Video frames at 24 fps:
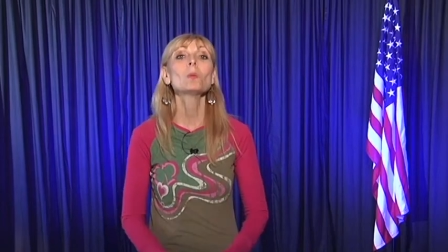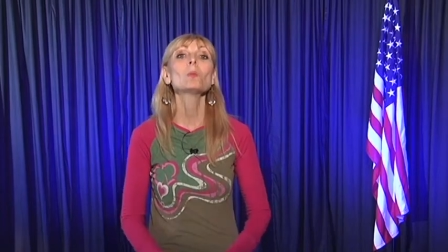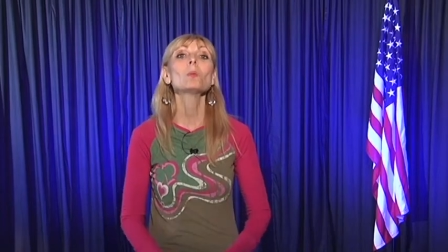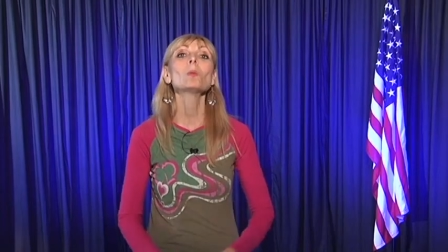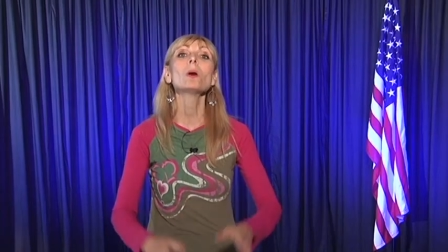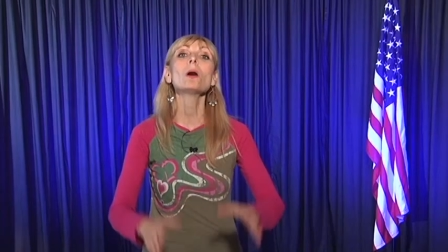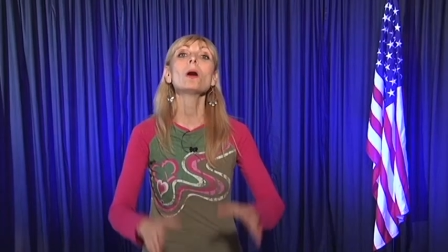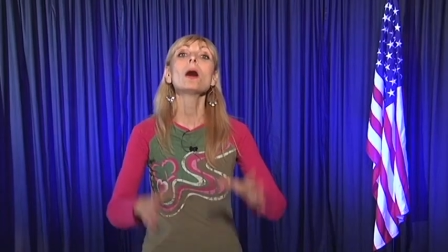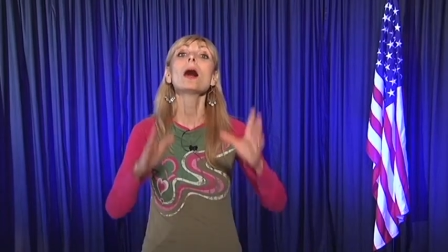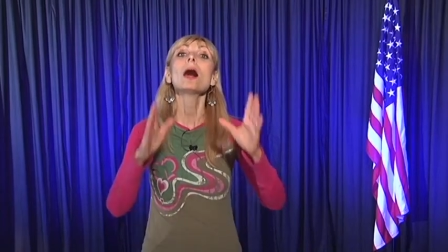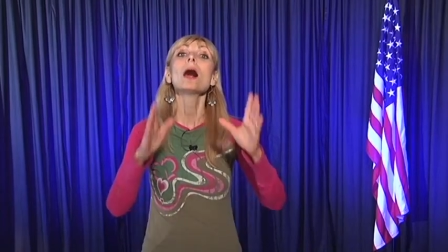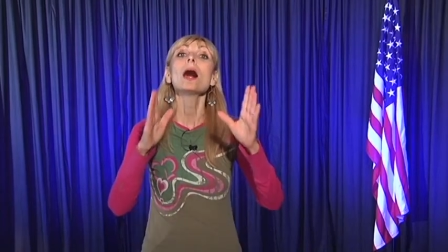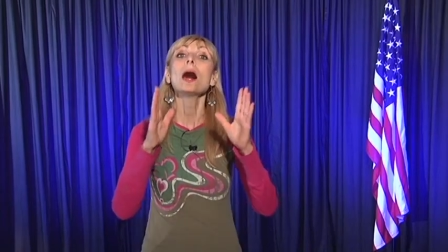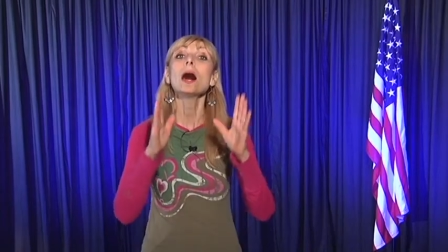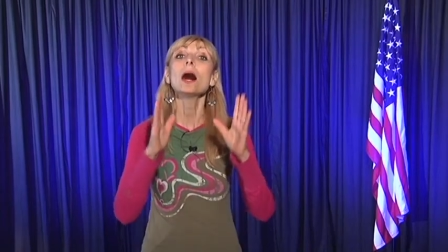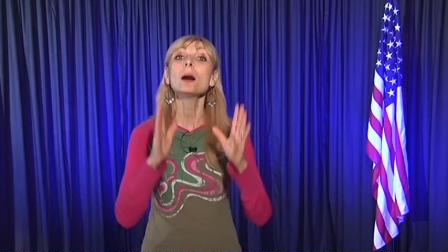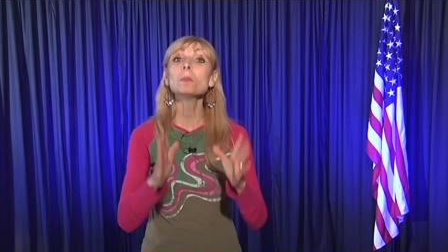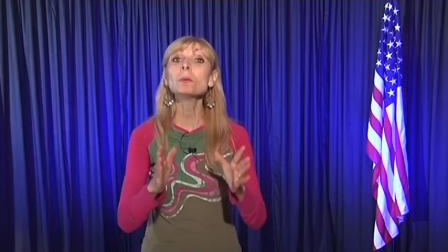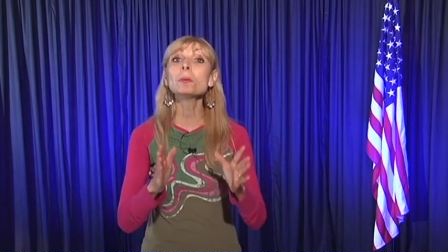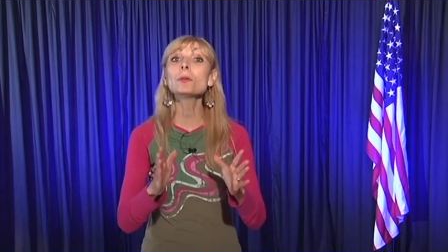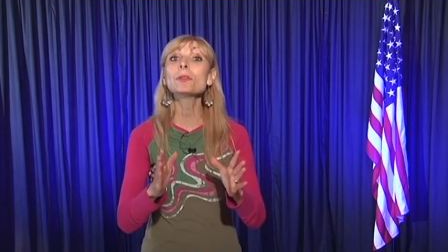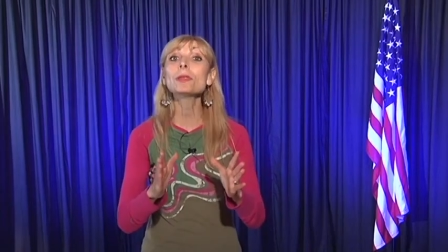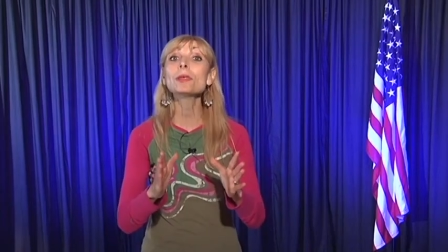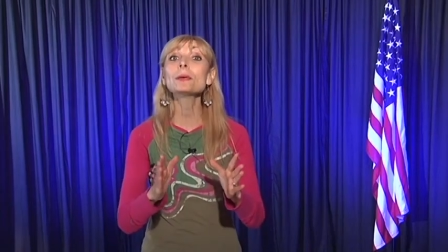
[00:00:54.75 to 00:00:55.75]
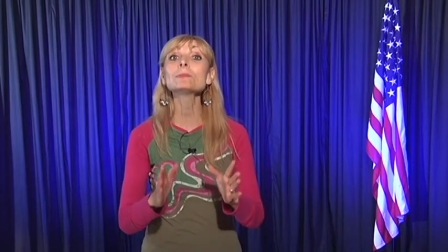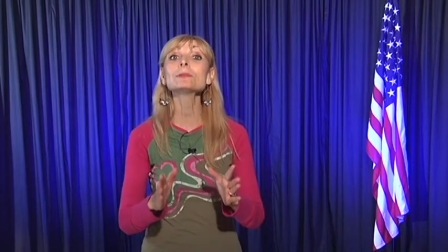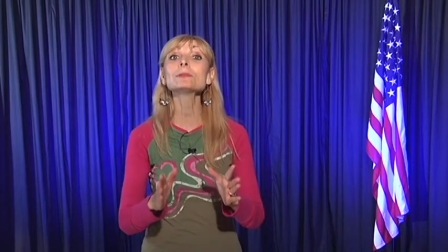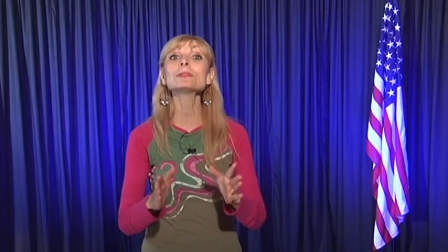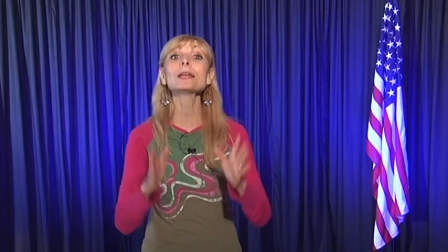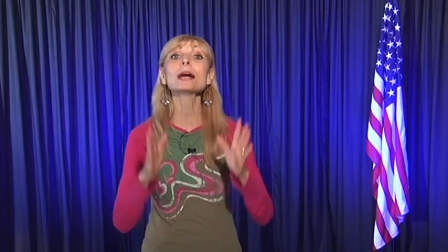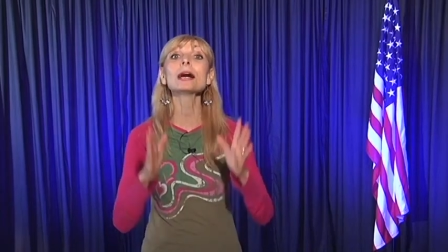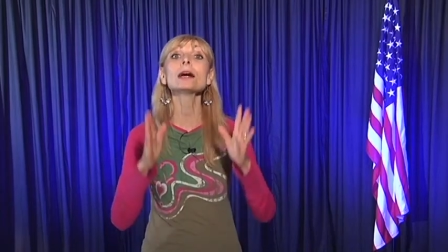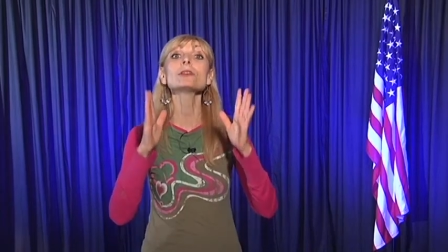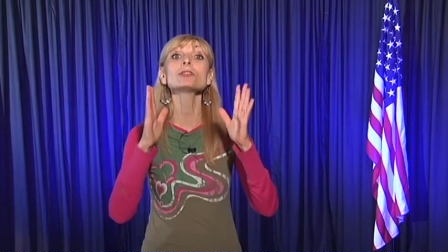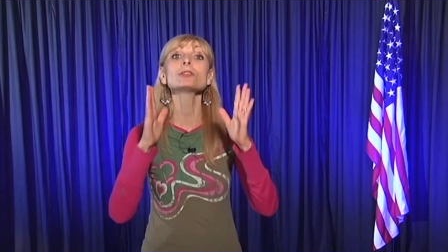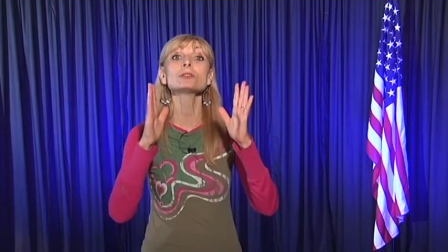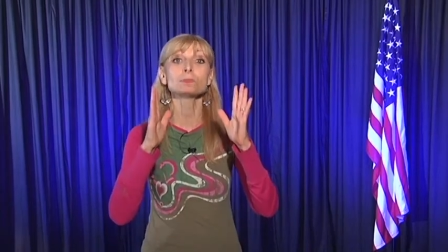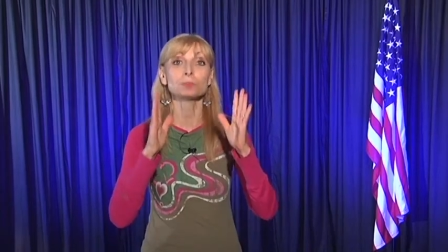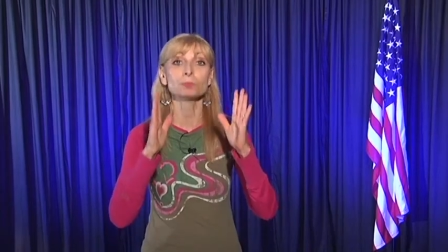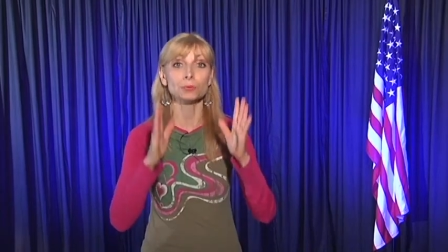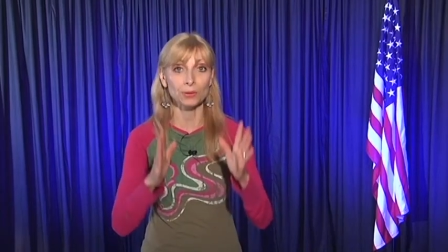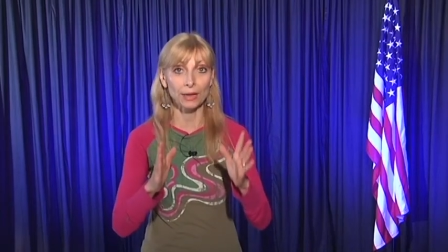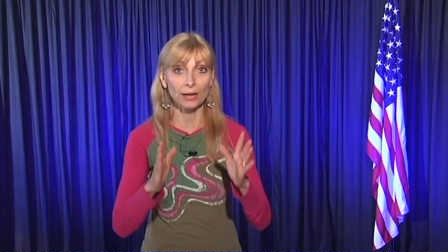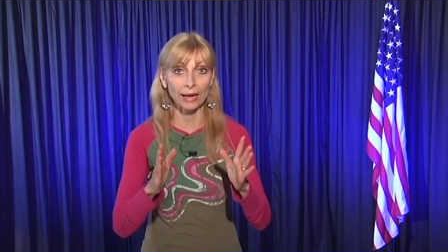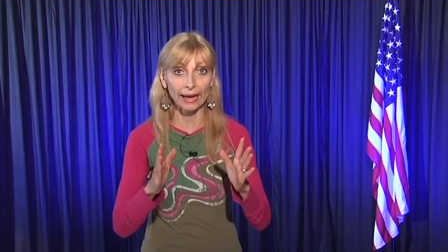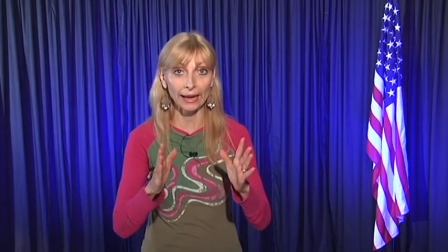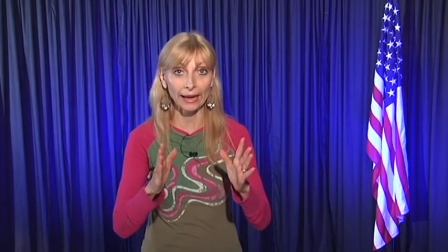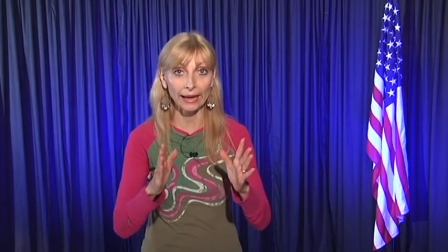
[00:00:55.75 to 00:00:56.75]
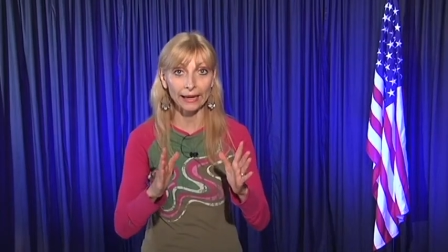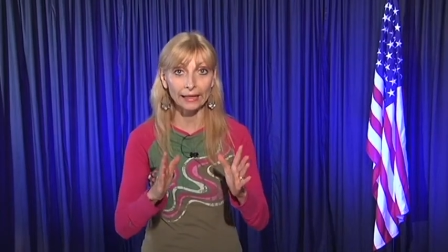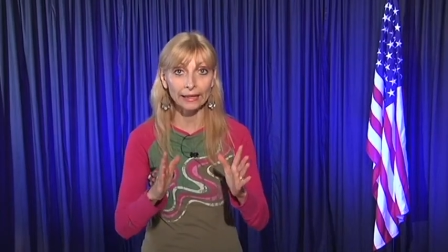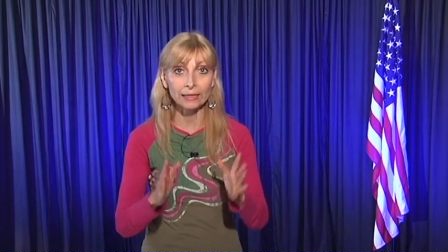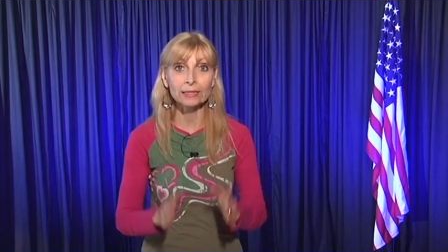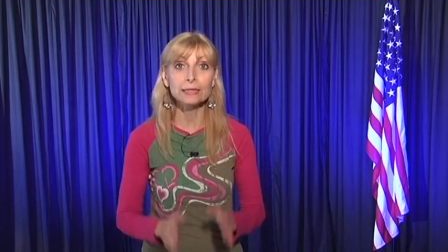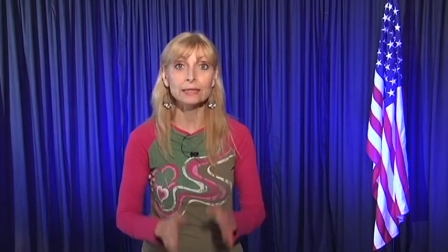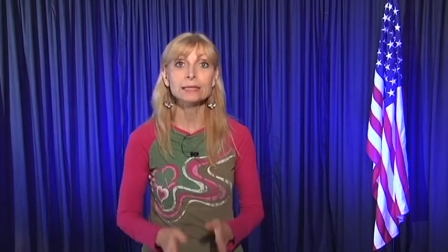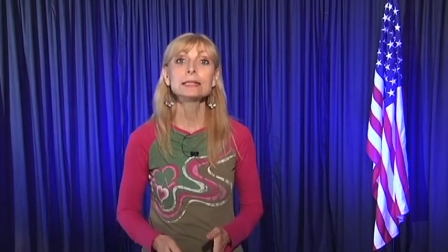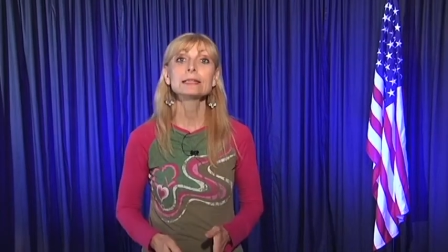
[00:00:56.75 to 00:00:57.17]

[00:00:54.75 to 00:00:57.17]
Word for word: will humble themselves, pray,